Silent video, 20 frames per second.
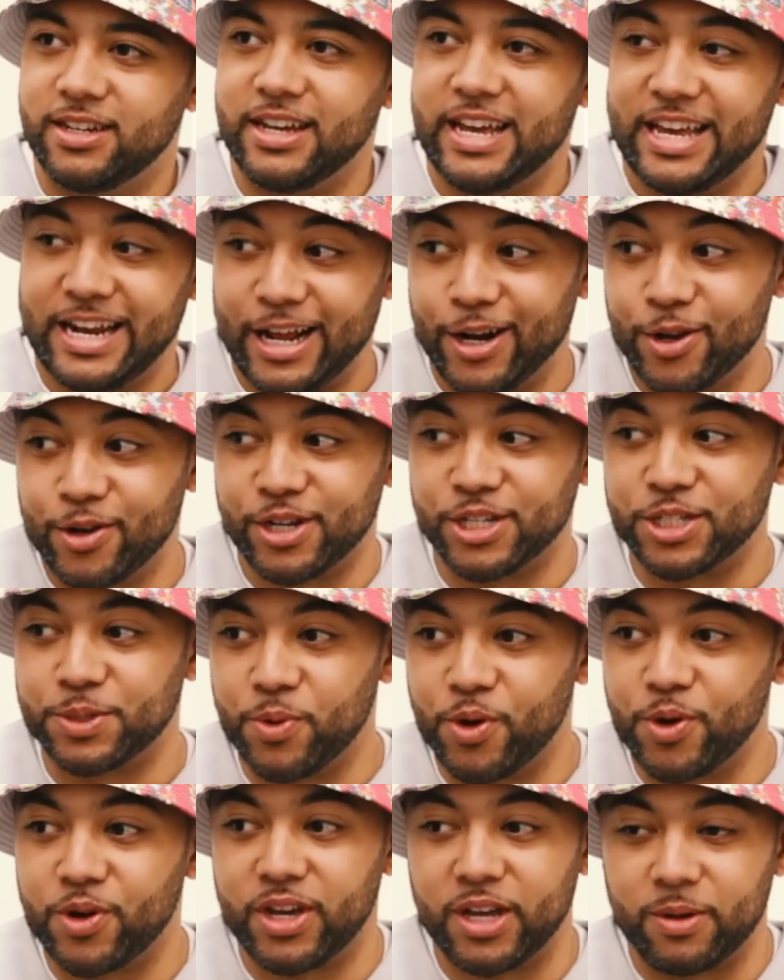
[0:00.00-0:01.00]
And I look at
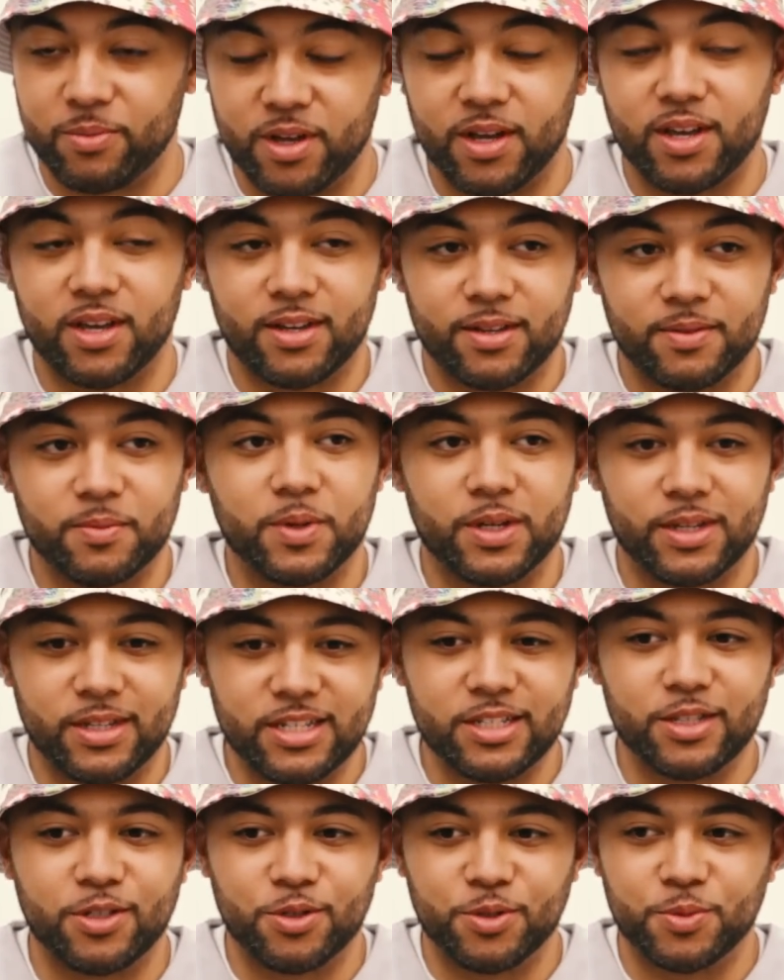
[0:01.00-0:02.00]
Smokey, I'm like, man,
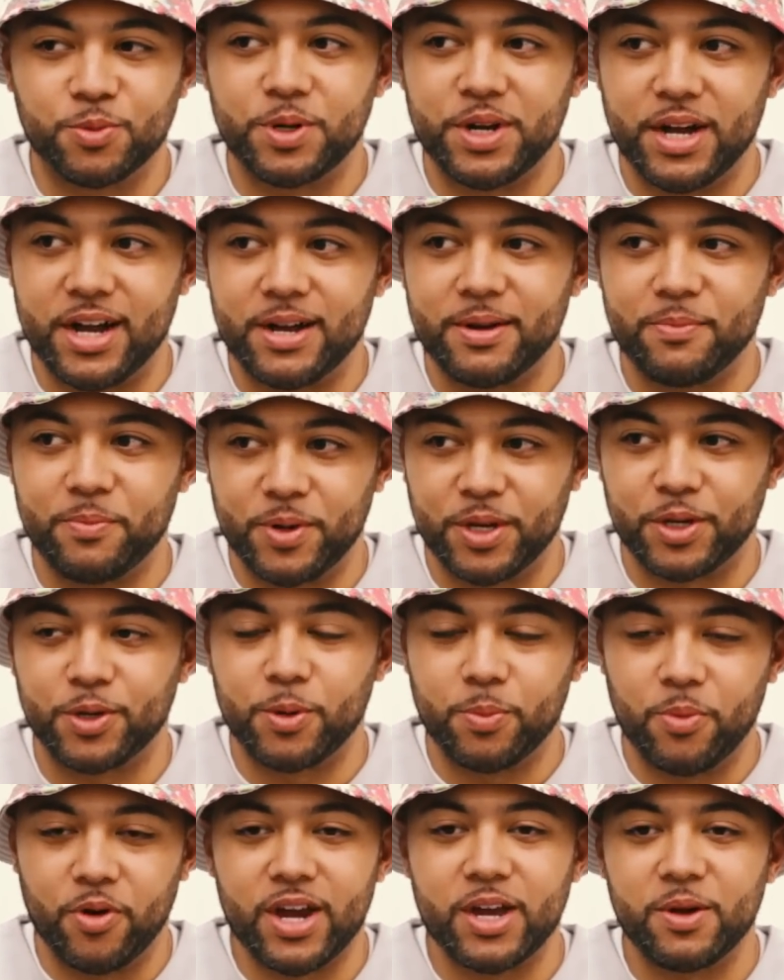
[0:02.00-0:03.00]
these dudes want to pick
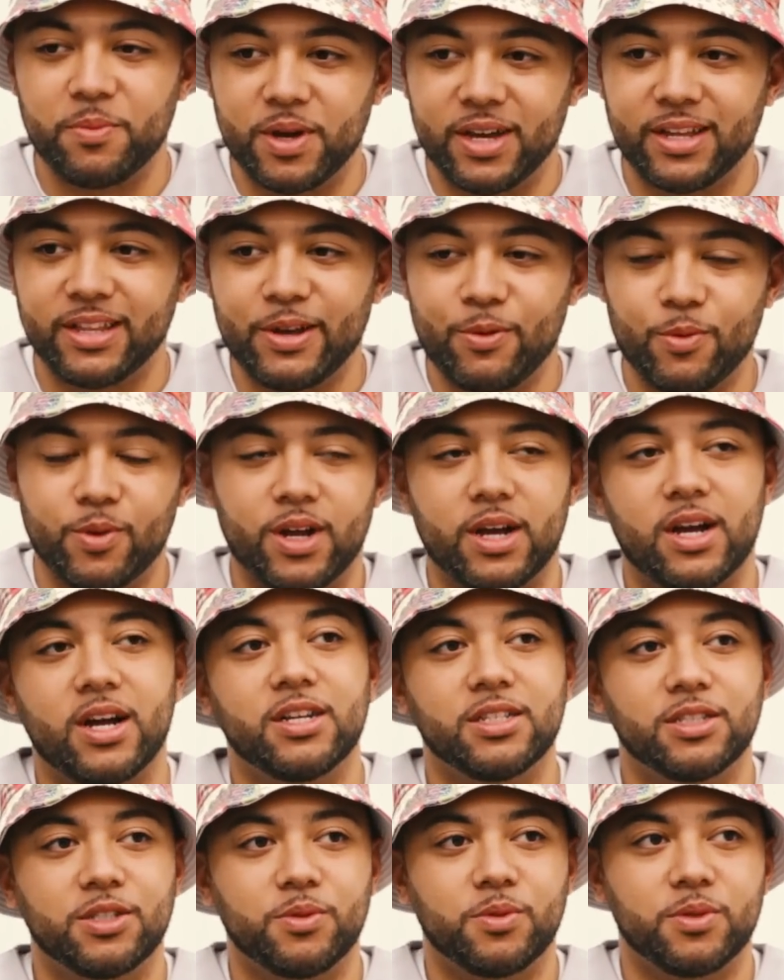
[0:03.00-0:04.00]
your brain, man. They want to
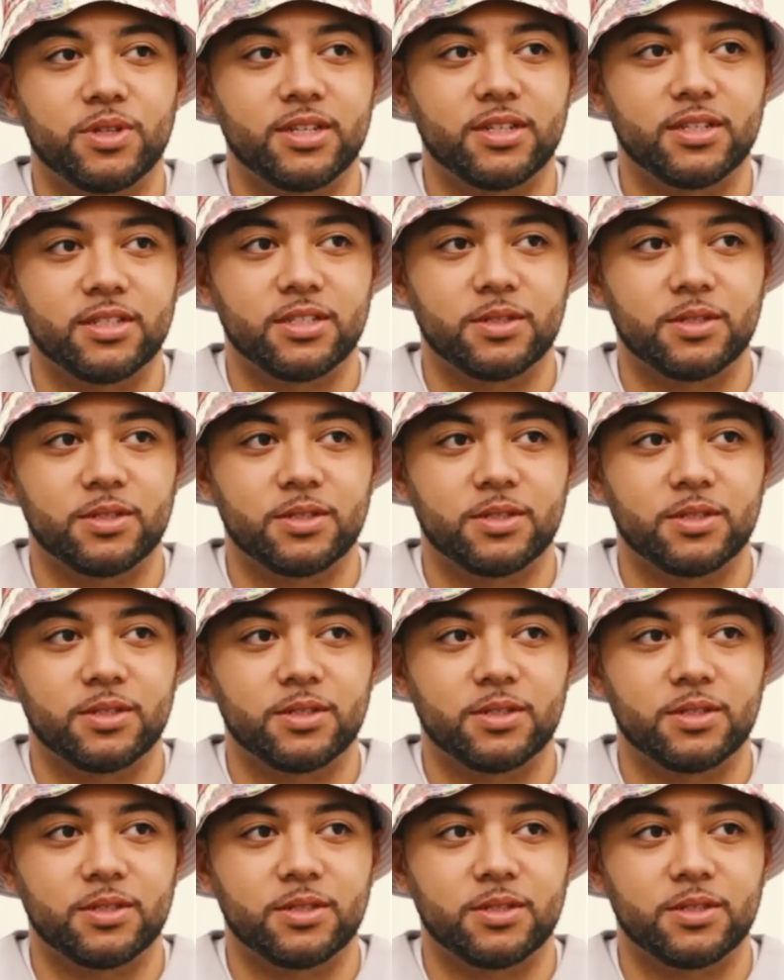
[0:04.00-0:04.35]
ask you things.